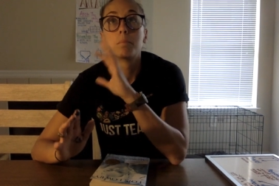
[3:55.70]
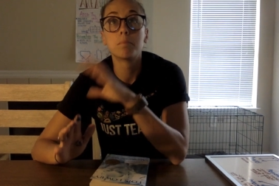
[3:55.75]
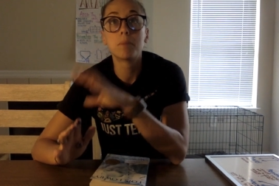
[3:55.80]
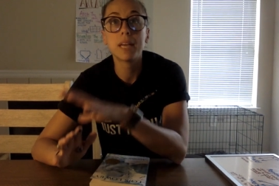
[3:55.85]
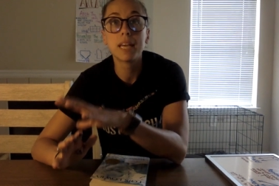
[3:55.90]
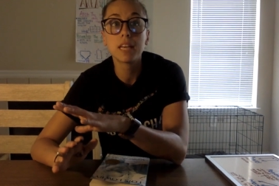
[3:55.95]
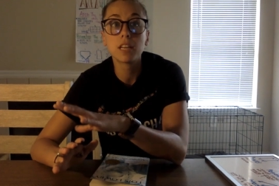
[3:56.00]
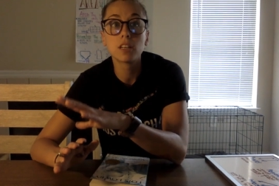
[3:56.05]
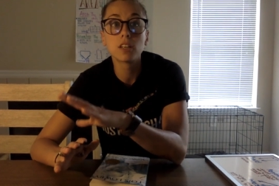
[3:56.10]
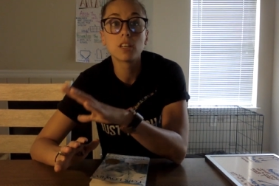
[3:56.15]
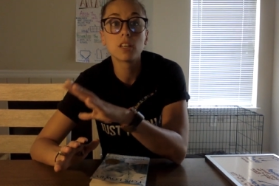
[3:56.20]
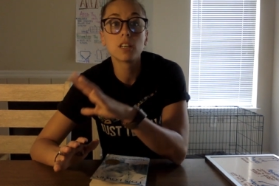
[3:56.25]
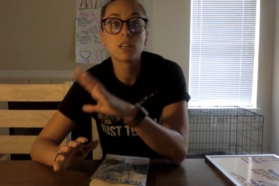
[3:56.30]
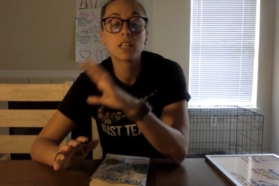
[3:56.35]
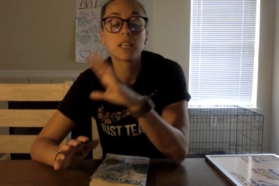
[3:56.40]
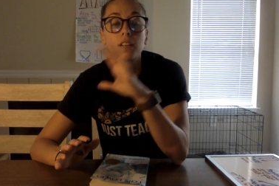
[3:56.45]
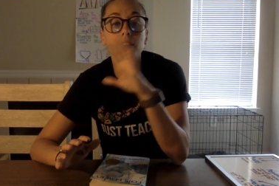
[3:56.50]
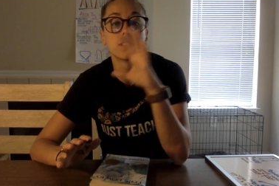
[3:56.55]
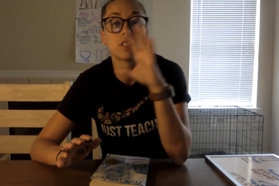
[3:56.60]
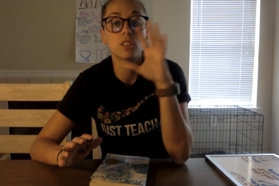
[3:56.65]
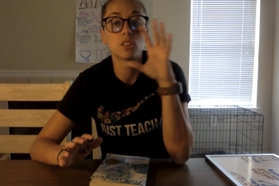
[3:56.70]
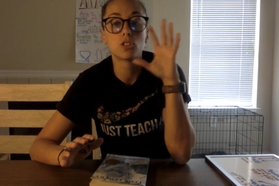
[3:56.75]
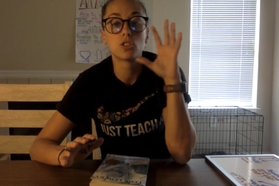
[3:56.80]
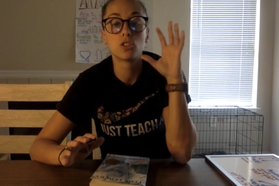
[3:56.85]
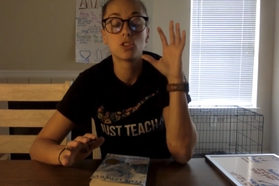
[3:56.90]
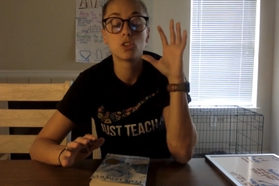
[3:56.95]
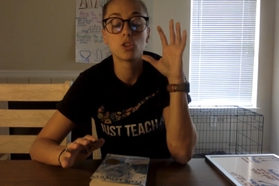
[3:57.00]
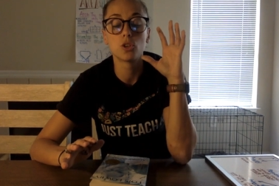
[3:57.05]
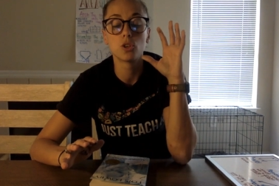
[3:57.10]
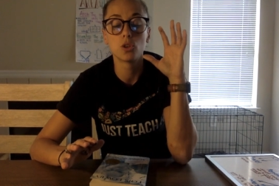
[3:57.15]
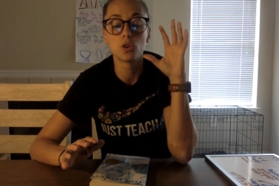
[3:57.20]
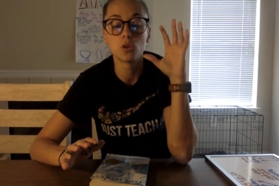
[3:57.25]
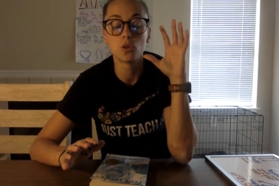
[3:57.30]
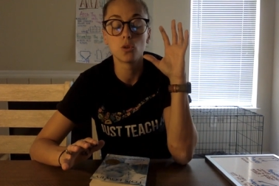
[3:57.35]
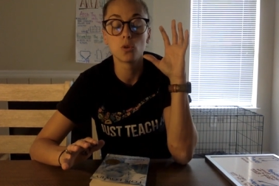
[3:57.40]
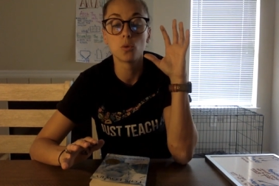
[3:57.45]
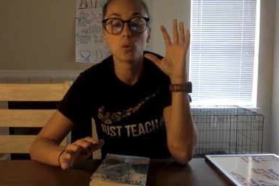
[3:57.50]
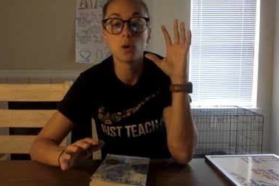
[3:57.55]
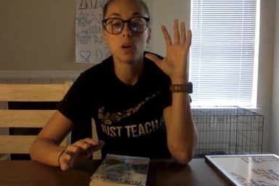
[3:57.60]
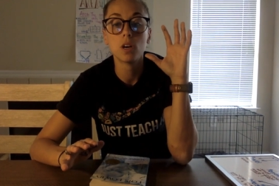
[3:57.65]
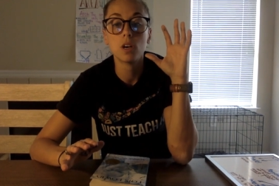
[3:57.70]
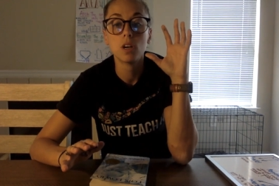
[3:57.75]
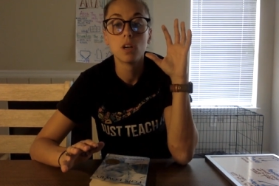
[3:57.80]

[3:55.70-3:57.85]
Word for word: Peter give it to